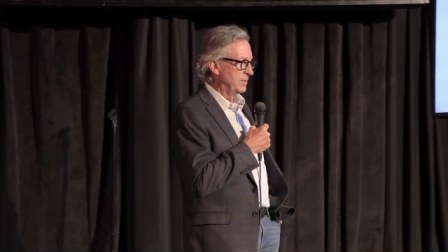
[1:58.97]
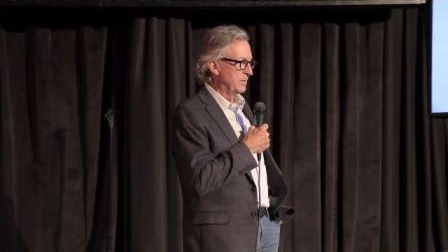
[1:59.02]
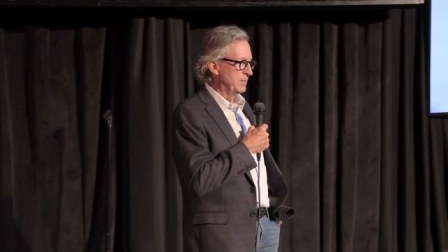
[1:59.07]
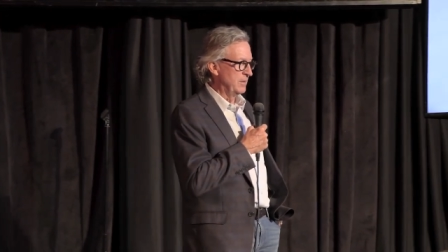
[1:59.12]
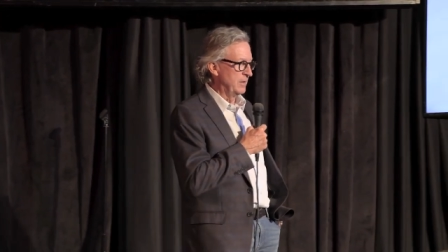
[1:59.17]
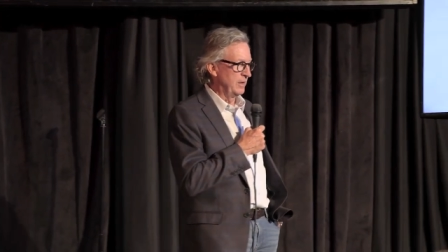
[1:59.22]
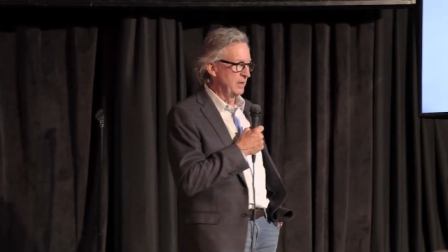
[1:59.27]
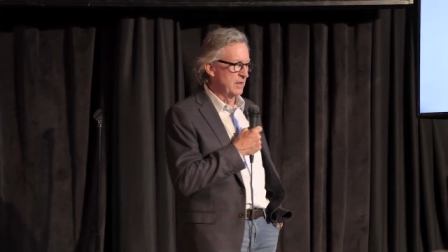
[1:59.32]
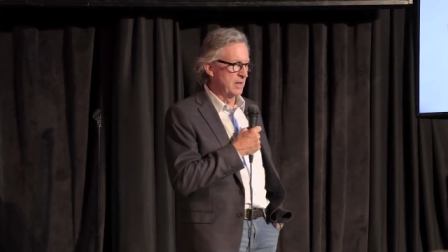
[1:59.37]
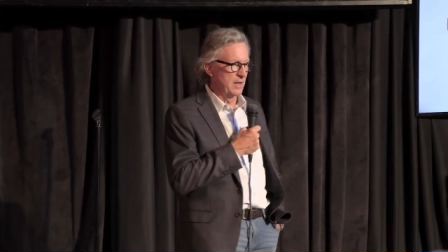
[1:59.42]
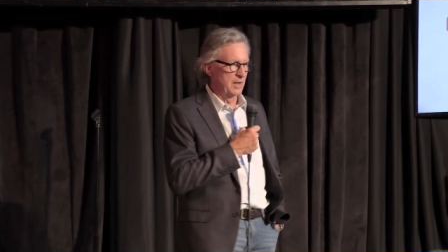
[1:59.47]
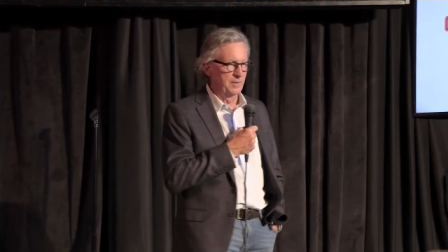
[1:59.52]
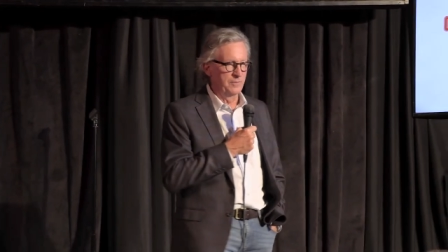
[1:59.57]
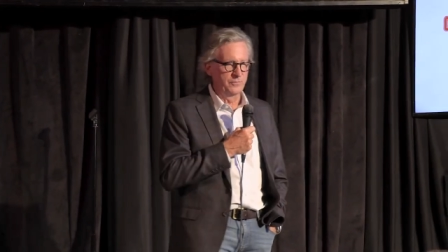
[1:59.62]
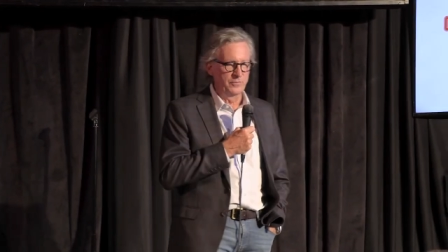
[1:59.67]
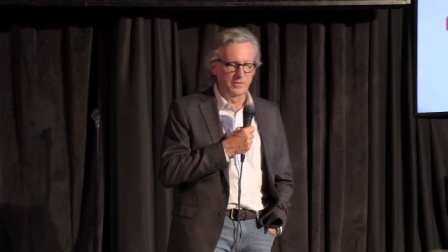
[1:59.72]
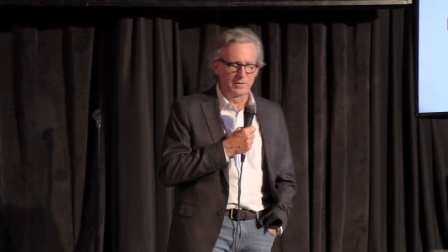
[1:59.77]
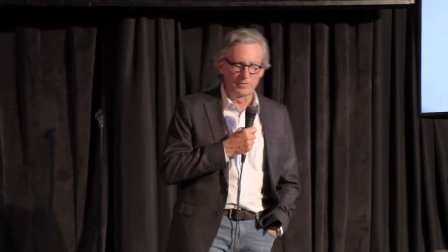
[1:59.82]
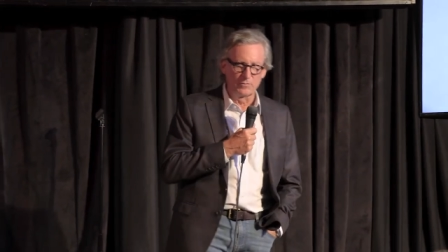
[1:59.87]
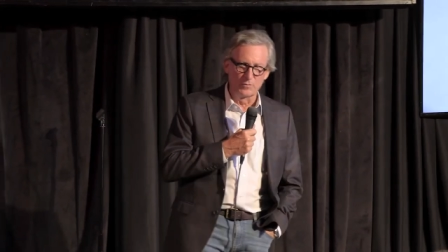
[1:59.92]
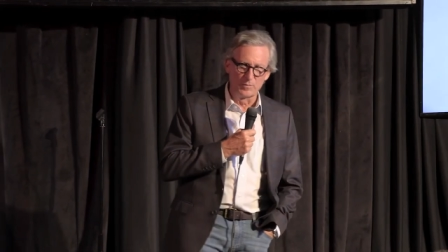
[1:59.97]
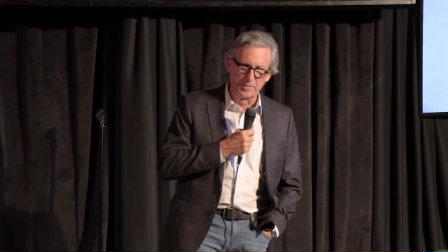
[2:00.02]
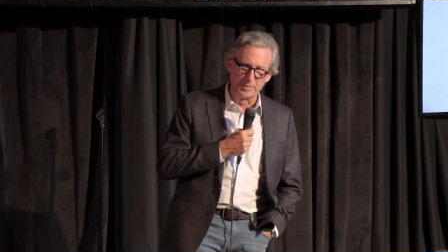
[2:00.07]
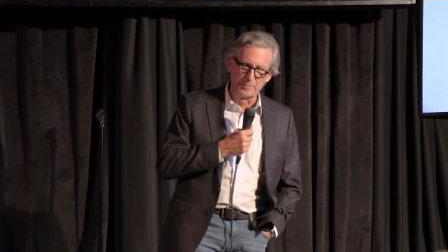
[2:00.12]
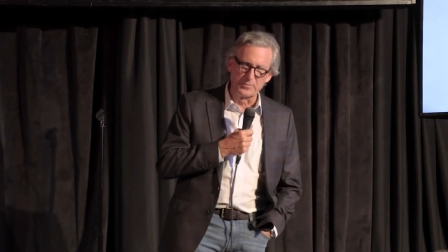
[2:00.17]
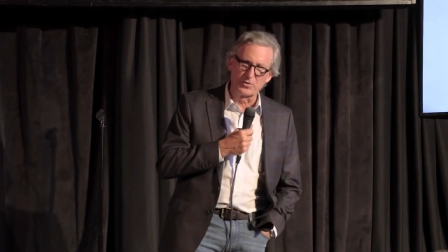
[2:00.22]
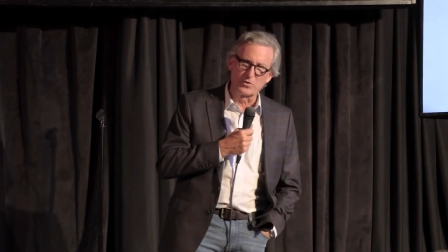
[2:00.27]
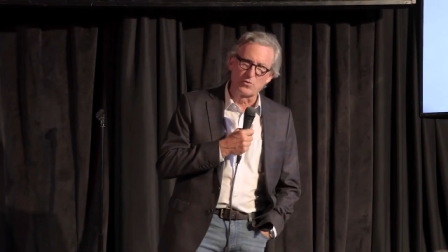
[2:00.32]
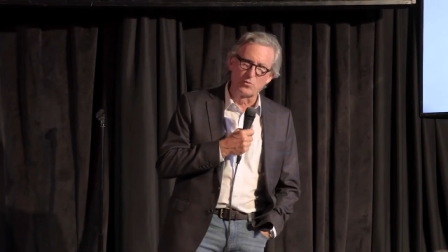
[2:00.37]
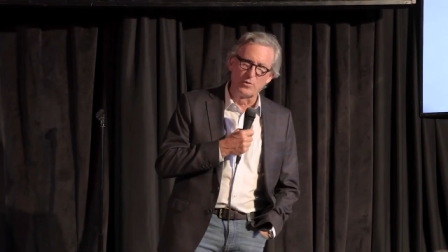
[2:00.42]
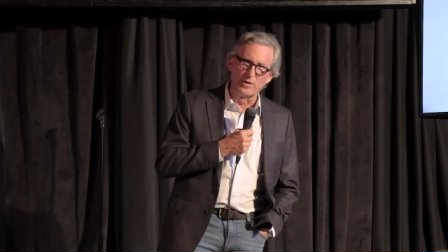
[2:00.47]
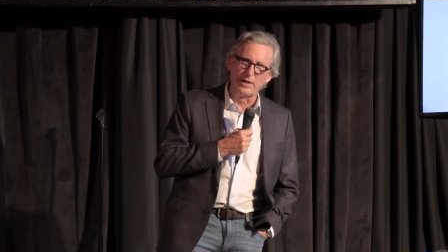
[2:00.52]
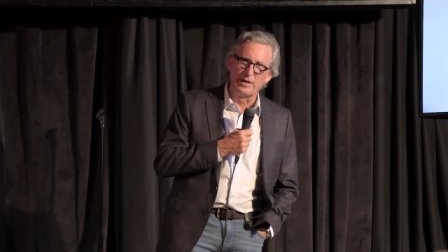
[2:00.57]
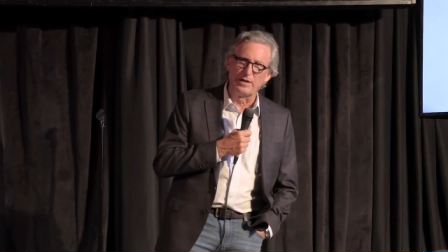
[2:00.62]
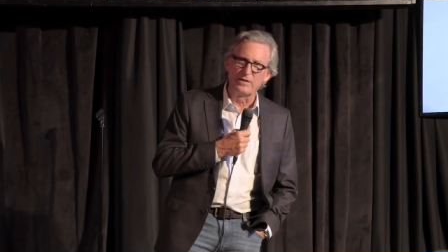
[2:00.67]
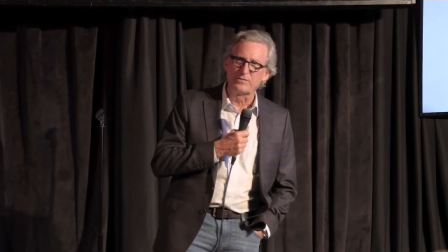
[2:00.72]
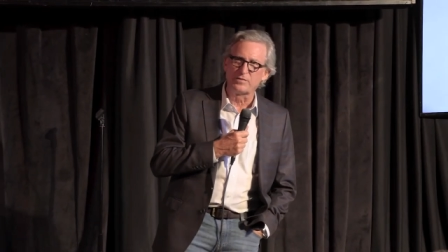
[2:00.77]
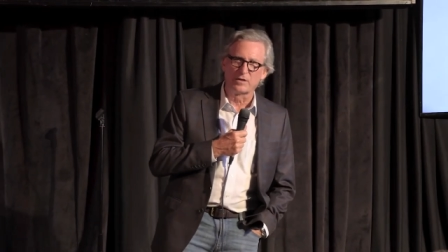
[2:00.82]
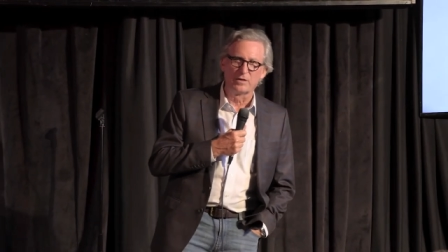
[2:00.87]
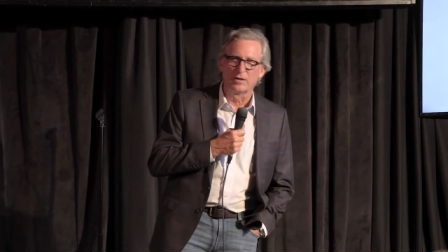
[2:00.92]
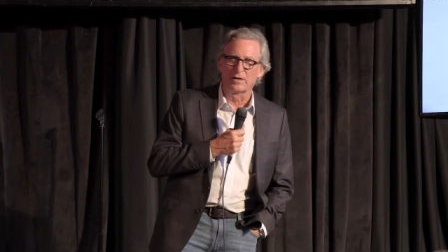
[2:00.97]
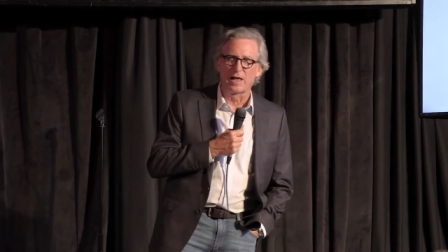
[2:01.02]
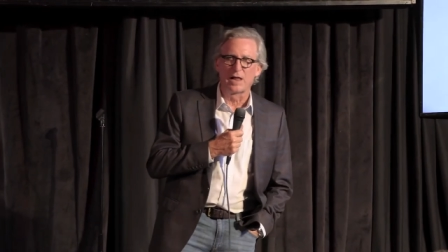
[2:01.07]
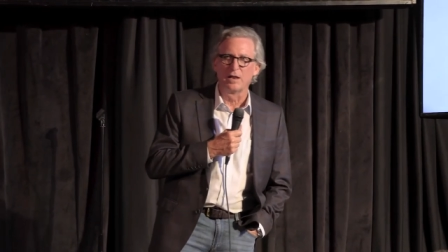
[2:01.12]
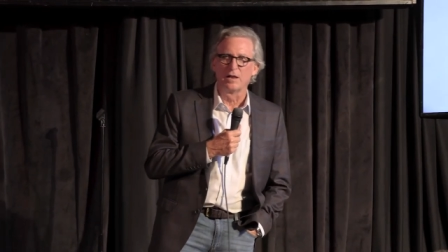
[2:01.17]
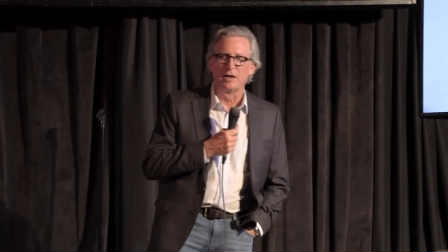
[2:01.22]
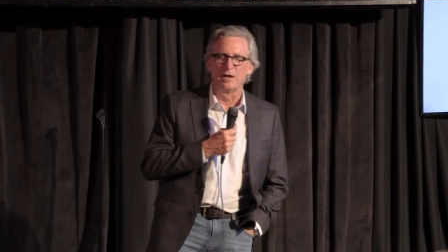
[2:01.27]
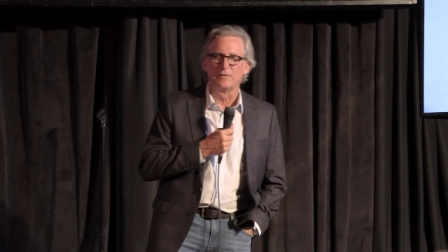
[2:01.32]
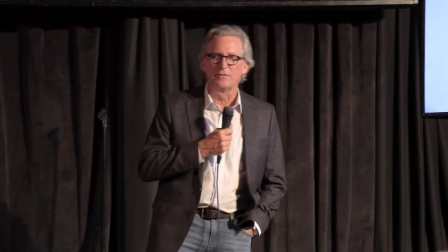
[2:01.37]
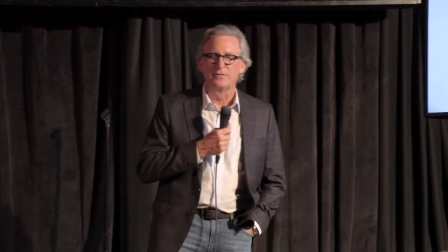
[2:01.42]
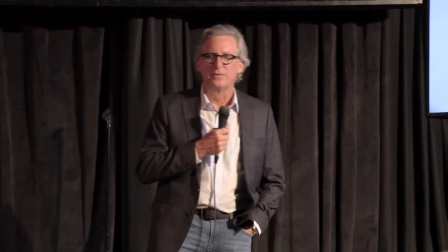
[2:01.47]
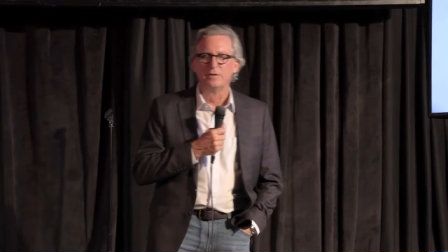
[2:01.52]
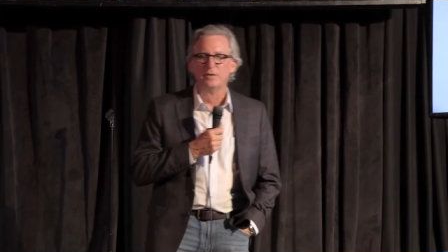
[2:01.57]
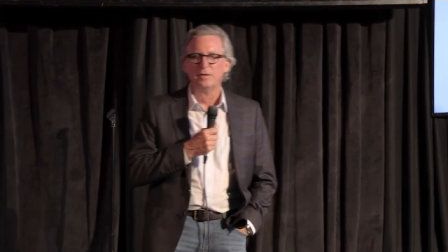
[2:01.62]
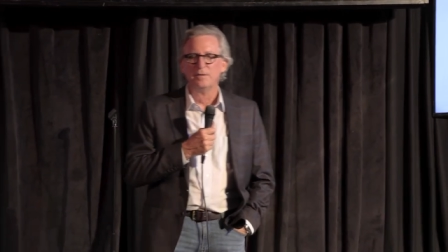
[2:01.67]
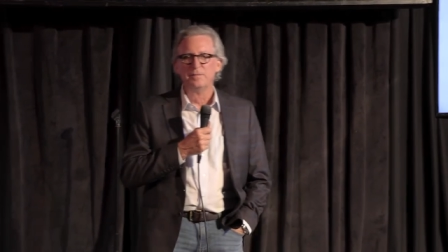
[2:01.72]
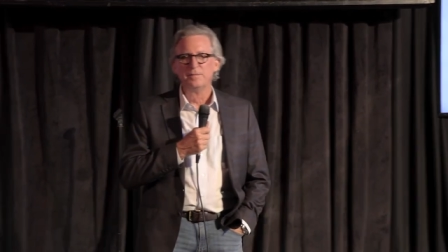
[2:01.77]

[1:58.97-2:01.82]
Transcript: the uh, remember the Queen. He said, "Look, I loved."